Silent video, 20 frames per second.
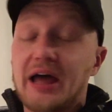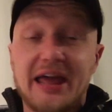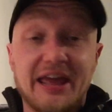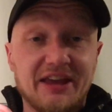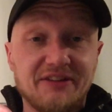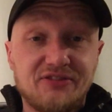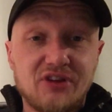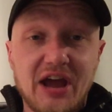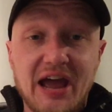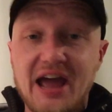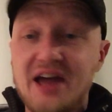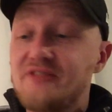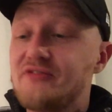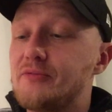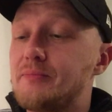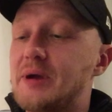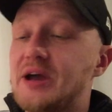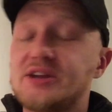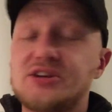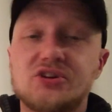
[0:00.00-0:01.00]
If you have a
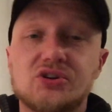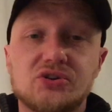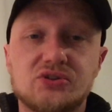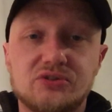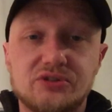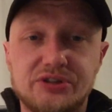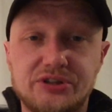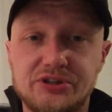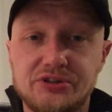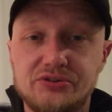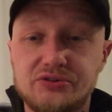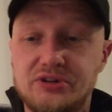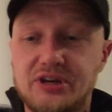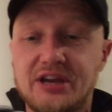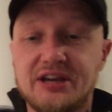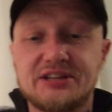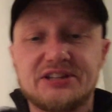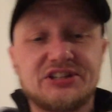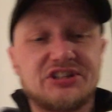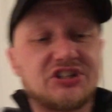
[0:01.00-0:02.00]
manual, you
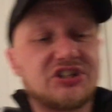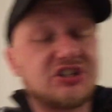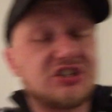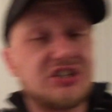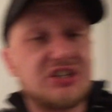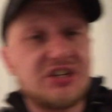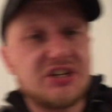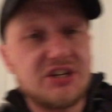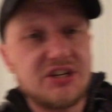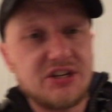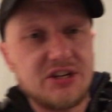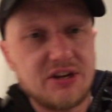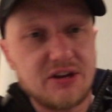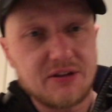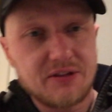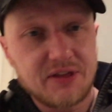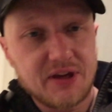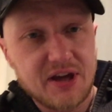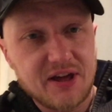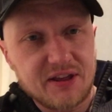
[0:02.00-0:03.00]
can see
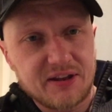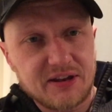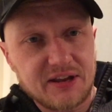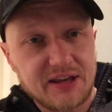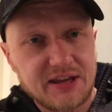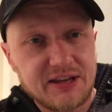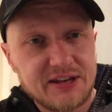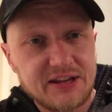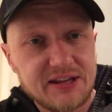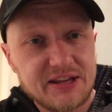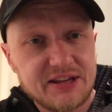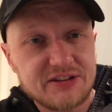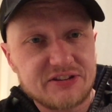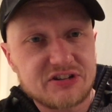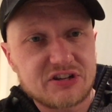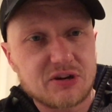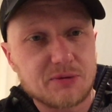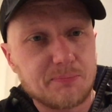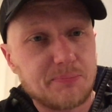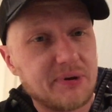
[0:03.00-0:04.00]
that it is
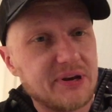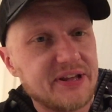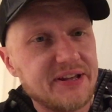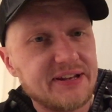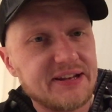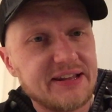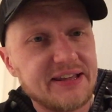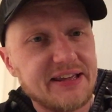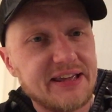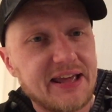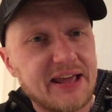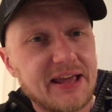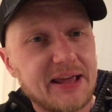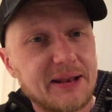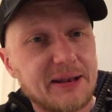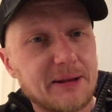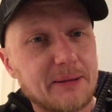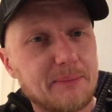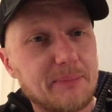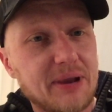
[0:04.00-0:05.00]
completely
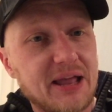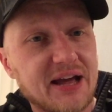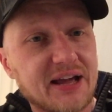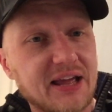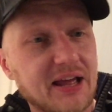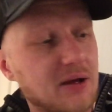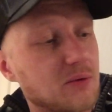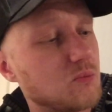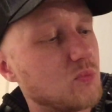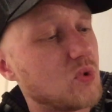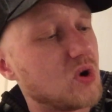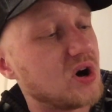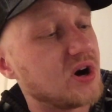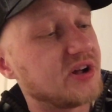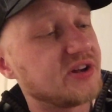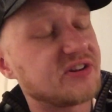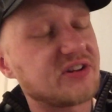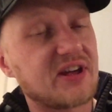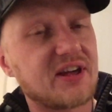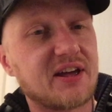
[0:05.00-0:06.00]
in black and
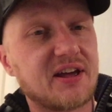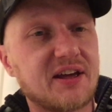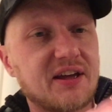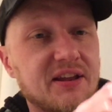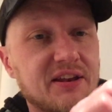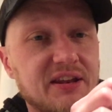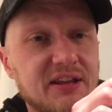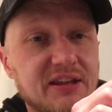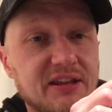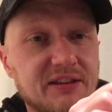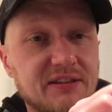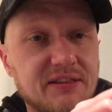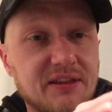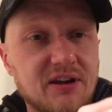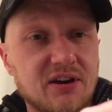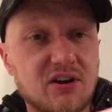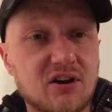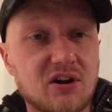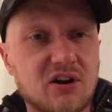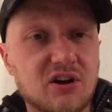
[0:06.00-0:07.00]
white, and
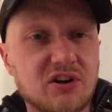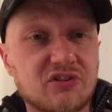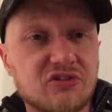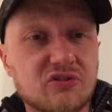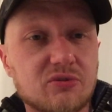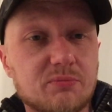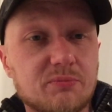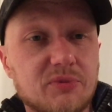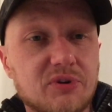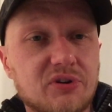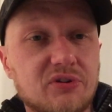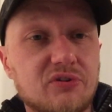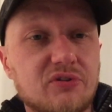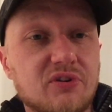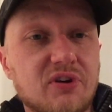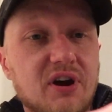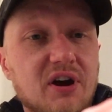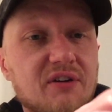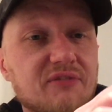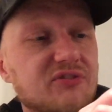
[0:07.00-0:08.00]
there are some
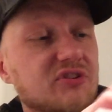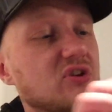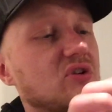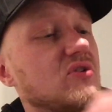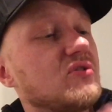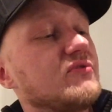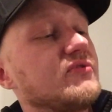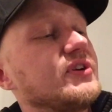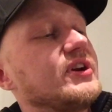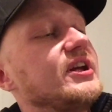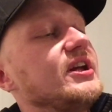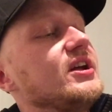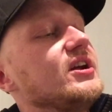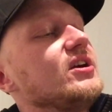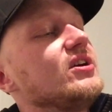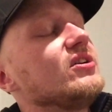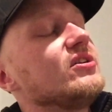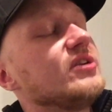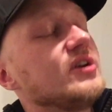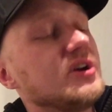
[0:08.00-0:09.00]
graphs over
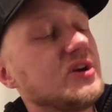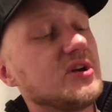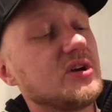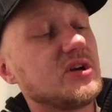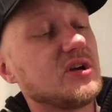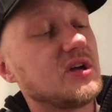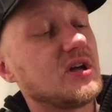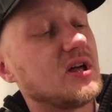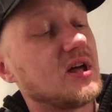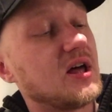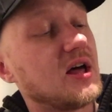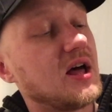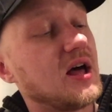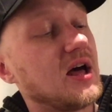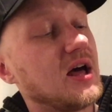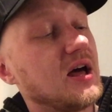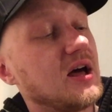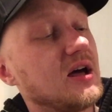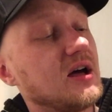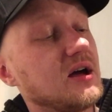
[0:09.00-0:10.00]
here.
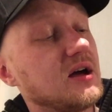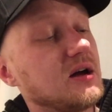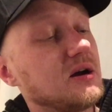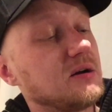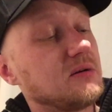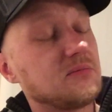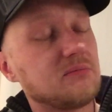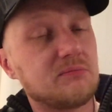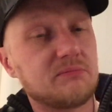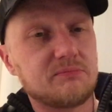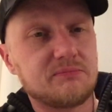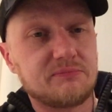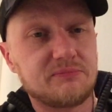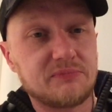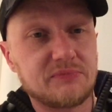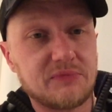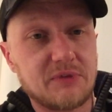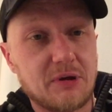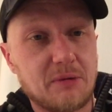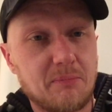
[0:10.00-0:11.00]

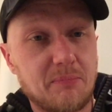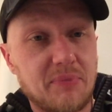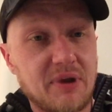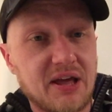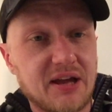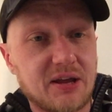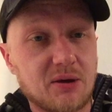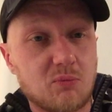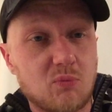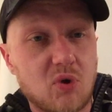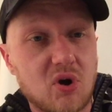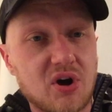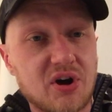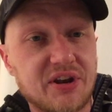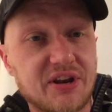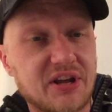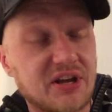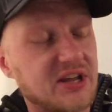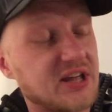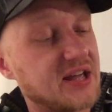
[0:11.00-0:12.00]
Black and white
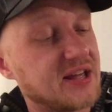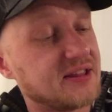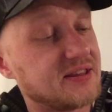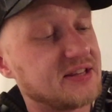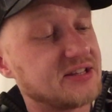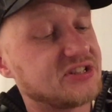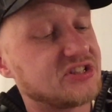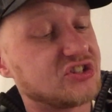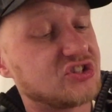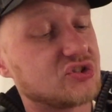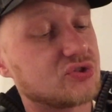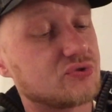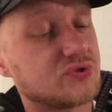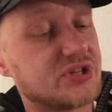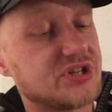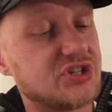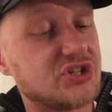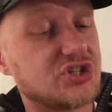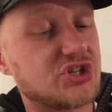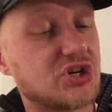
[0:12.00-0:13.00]
again, it's a
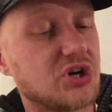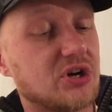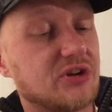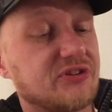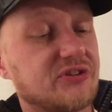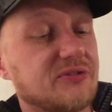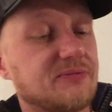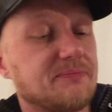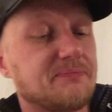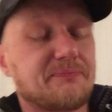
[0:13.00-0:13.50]
screenshot.